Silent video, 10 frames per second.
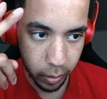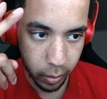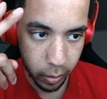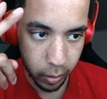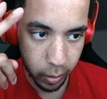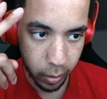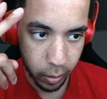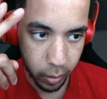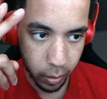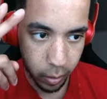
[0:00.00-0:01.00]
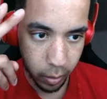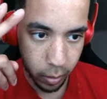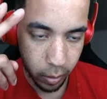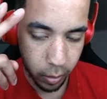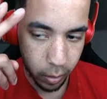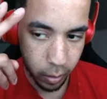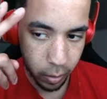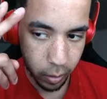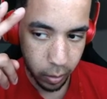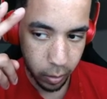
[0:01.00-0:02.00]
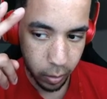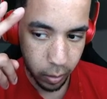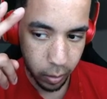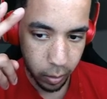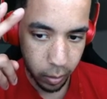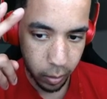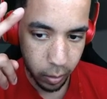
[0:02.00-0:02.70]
(no one is talking)